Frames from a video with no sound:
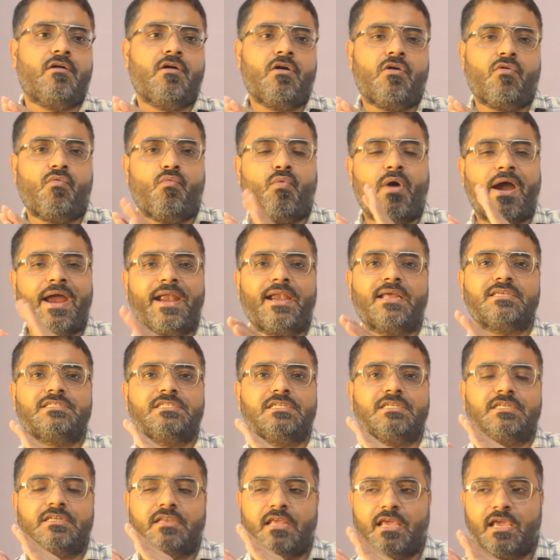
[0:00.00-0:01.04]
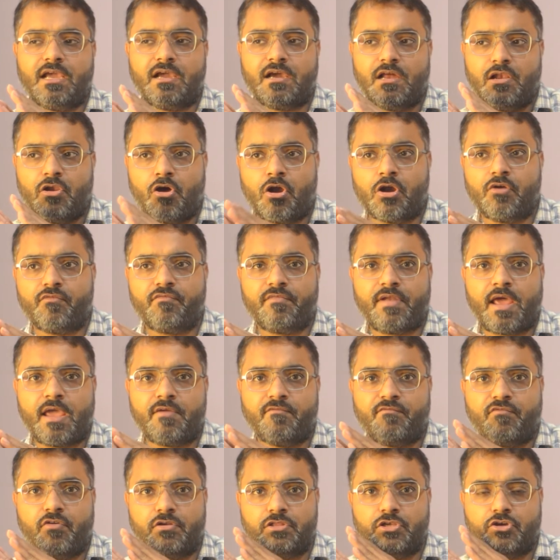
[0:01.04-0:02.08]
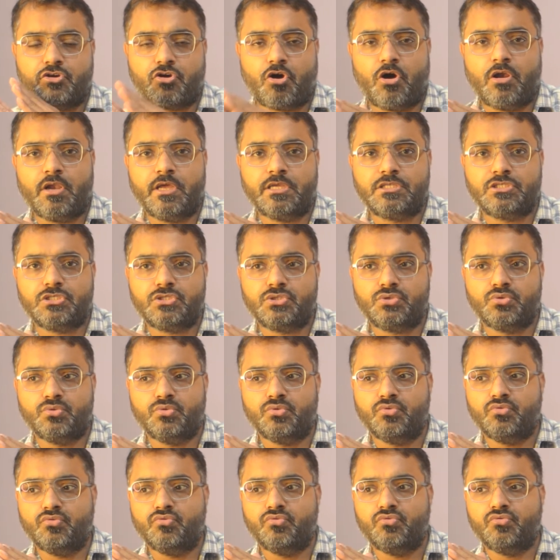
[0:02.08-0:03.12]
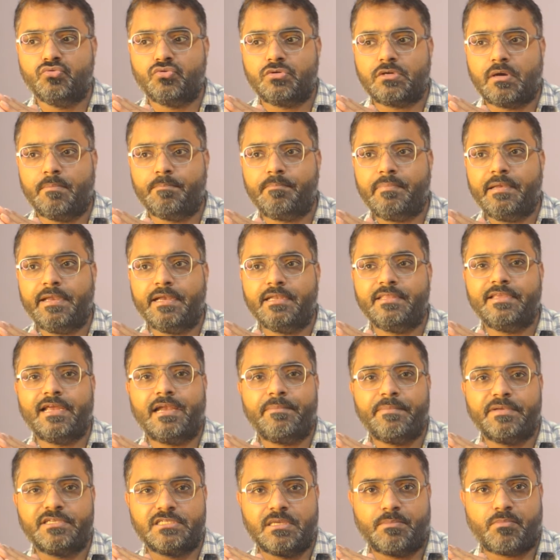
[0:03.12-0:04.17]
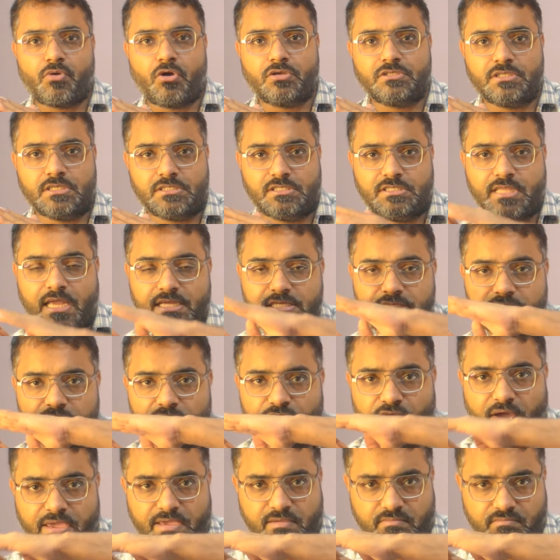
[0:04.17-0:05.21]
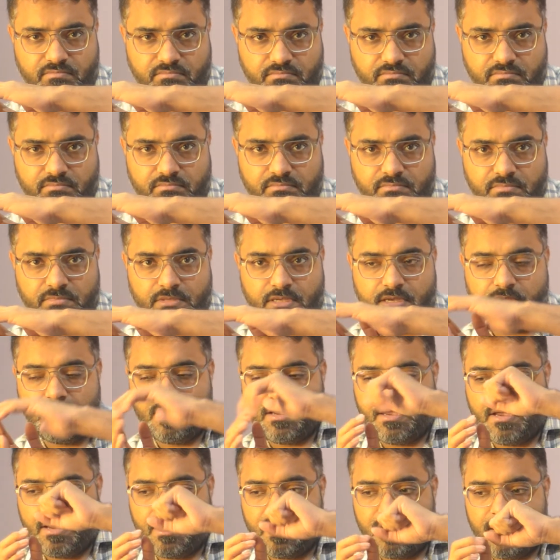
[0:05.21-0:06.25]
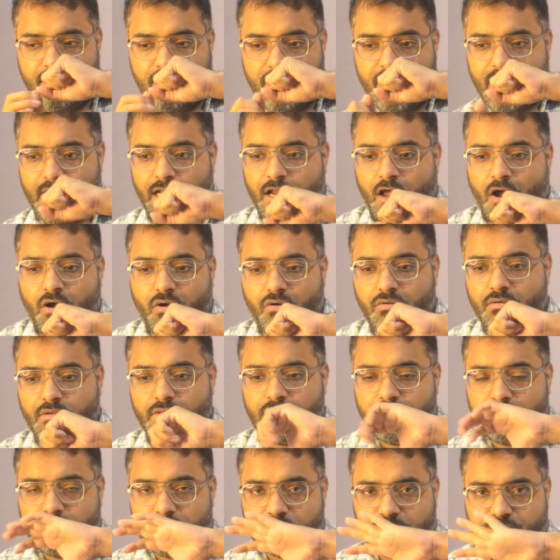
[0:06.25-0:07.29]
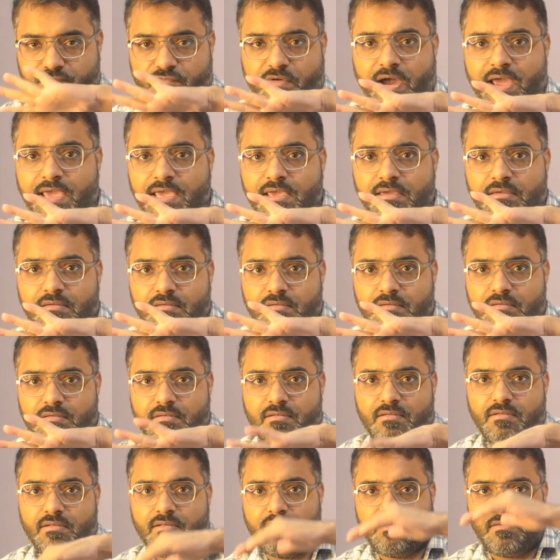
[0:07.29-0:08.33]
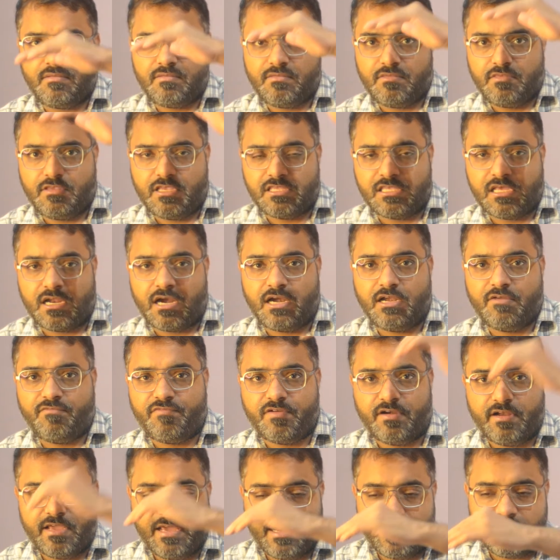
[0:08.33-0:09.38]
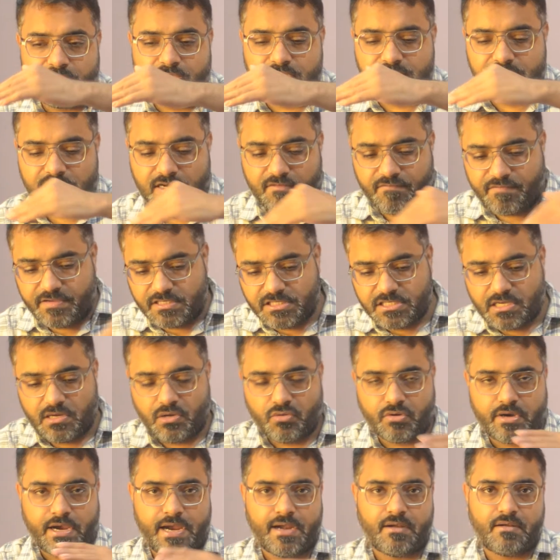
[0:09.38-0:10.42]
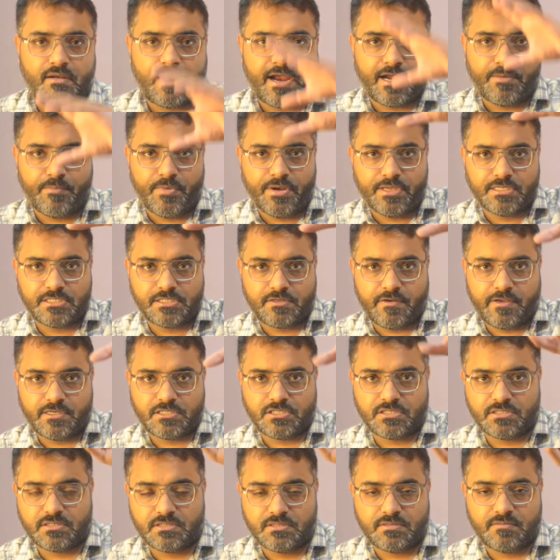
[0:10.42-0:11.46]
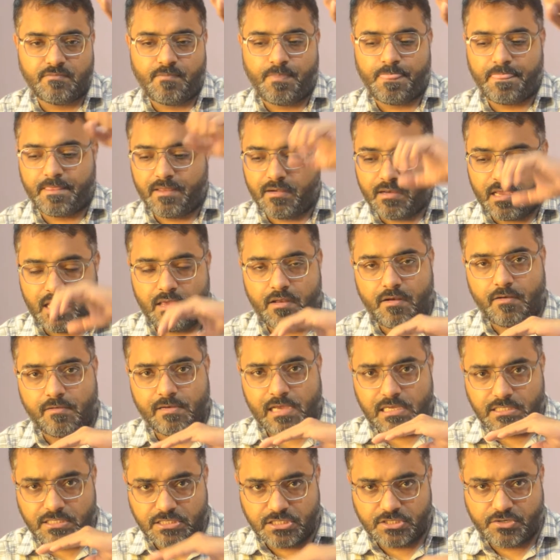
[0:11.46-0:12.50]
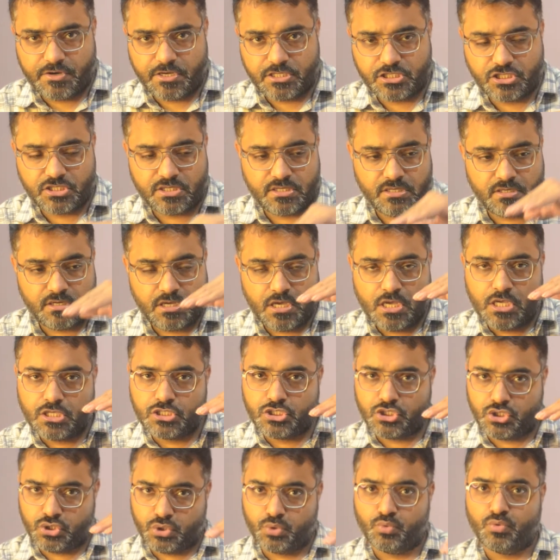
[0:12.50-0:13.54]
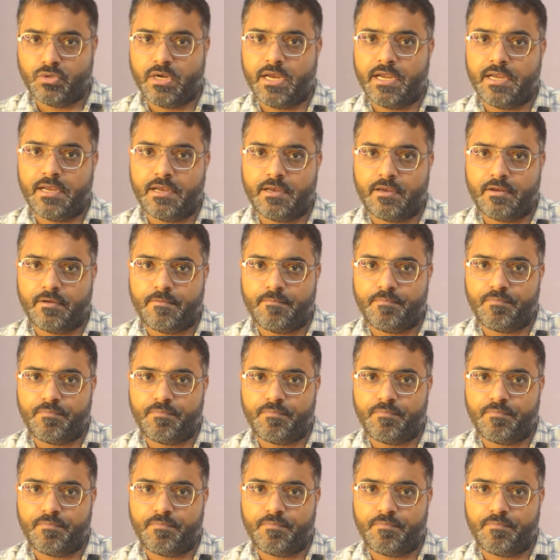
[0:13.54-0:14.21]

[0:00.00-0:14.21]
why does it take a lot of time for the college to complete the admission process. That's the why. And now this why, there are different areas that we shall look at: administration, registration, student,